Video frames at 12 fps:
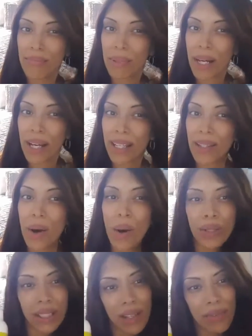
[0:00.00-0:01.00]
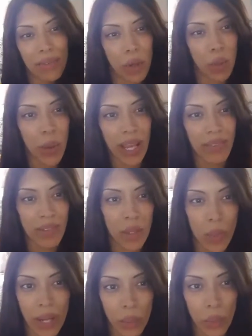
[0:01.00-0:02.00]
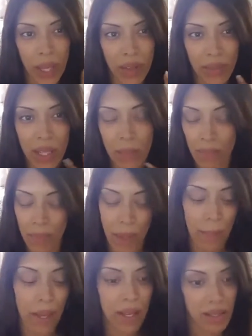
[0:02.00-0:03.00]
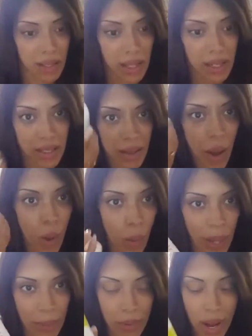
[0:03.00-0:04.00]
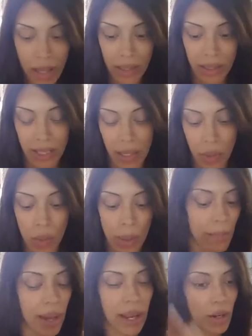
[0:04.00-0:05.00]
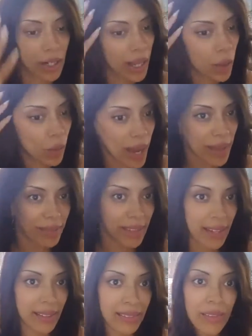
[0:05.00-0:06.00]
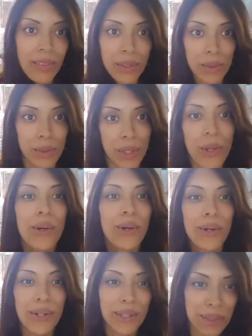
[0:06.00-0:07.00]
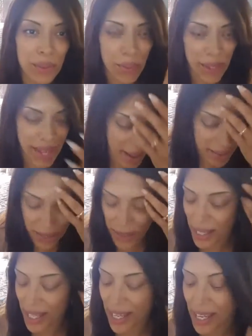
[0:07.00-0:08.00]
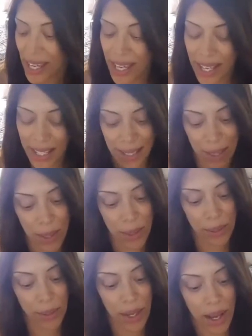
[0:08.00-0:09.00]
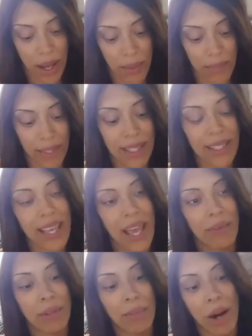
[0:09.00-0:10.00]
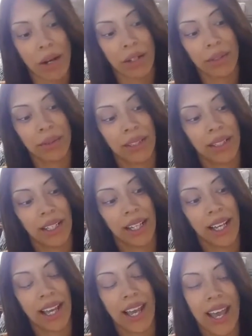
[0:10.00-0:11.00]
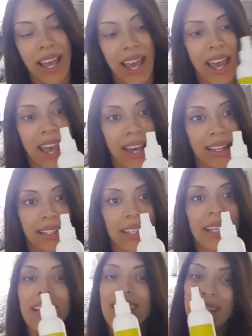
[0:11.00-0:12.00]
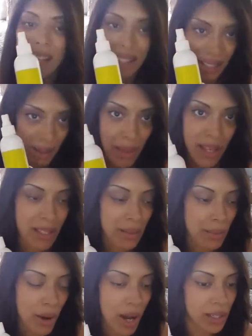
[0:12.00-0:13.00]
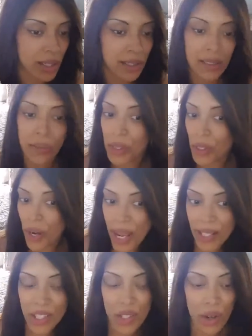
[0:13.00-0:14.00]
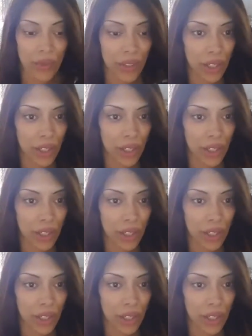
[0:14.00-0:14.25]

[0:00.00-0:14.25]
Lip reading: but only if they're wavy, wet and wavy, because it is a wet product and I don't want my hair to get wet and then lose the curl and what have you. So this is Henry Margot, and it's an amazing product. When your ends start